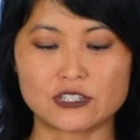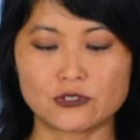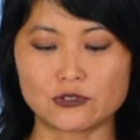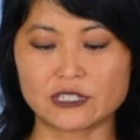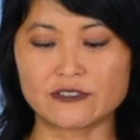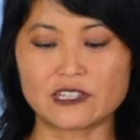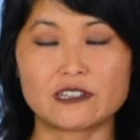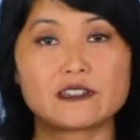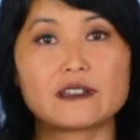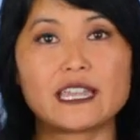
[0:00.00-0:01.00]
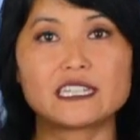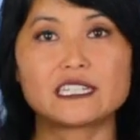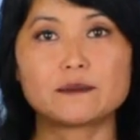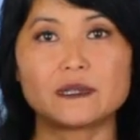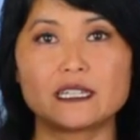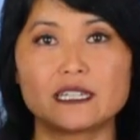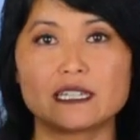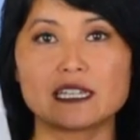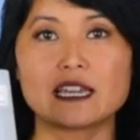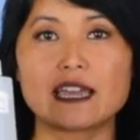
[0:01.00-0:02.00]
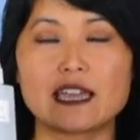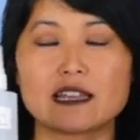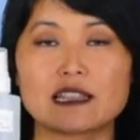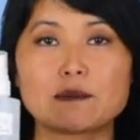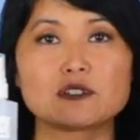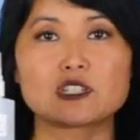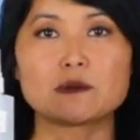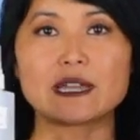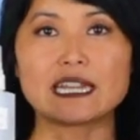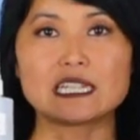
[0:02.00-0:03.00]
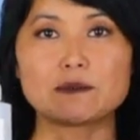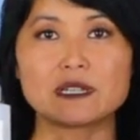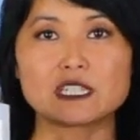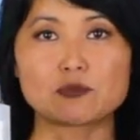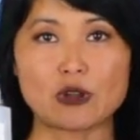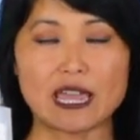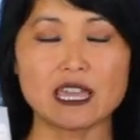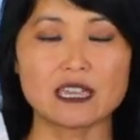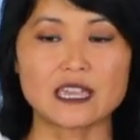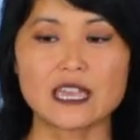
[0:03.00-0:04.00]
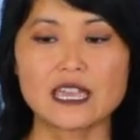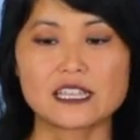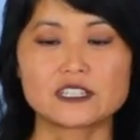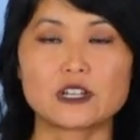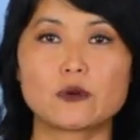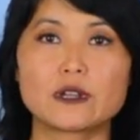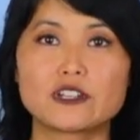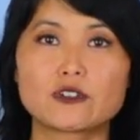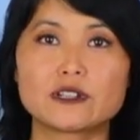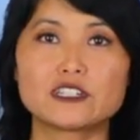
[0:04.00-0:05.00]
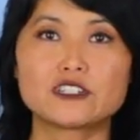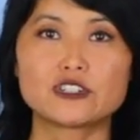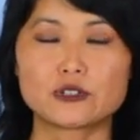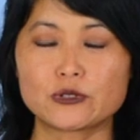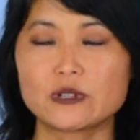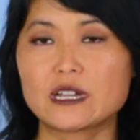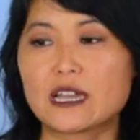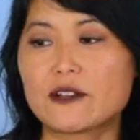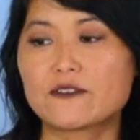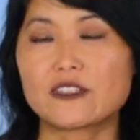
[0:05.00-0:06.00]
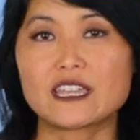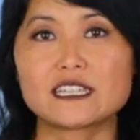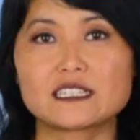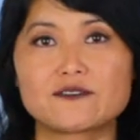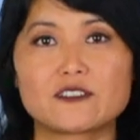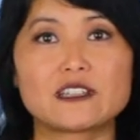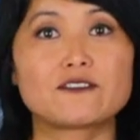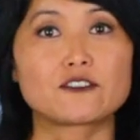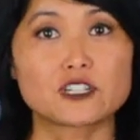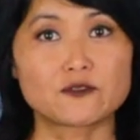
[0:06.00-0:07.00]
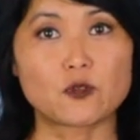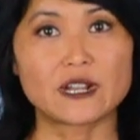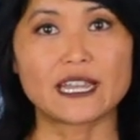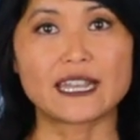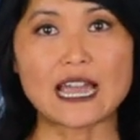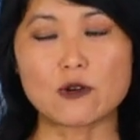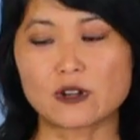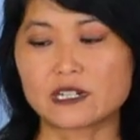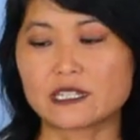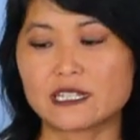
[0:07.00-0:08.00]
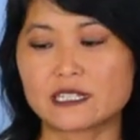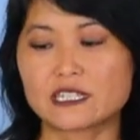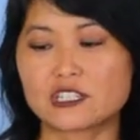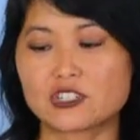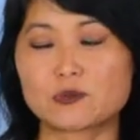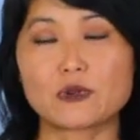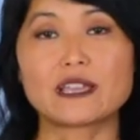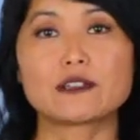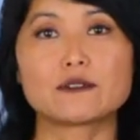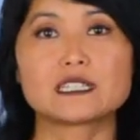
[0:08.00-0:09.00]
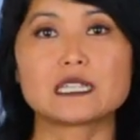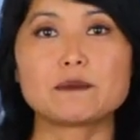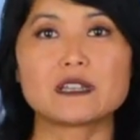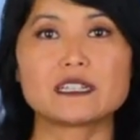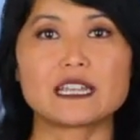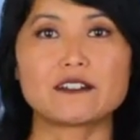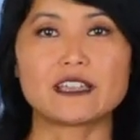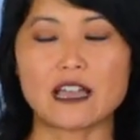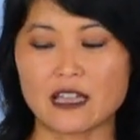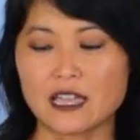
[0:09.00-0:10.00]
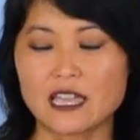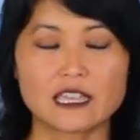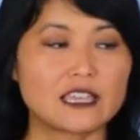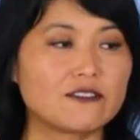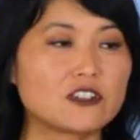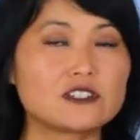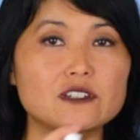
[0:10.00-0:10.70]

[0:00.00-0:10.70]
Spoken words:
use of the ATP, liposomal ATP spray. So what you're going to do for this, for the first 48 hours, is to spray the recipient area. Give your